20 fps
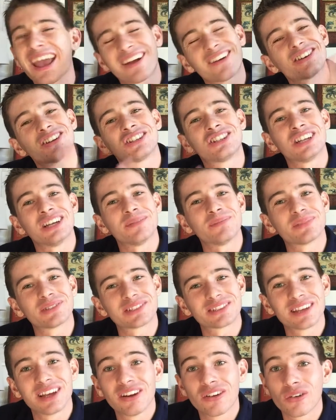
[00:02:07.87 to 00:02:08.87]

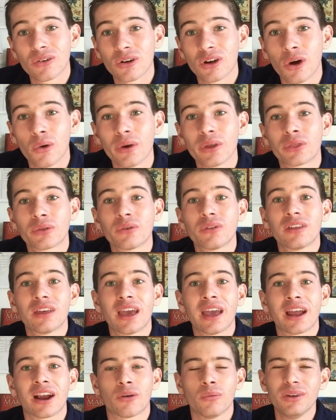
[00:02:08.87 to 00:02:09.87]
airships going through
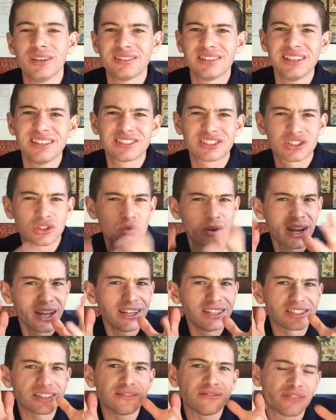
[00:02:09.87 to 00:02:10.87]
the air. We see
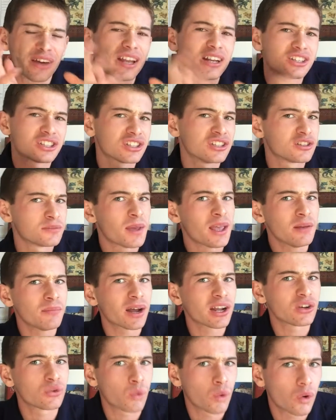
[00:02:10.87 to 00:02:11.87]
strange inventions made
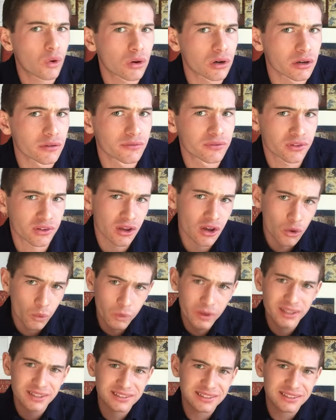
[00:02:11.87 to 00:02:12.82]
by dwarves. We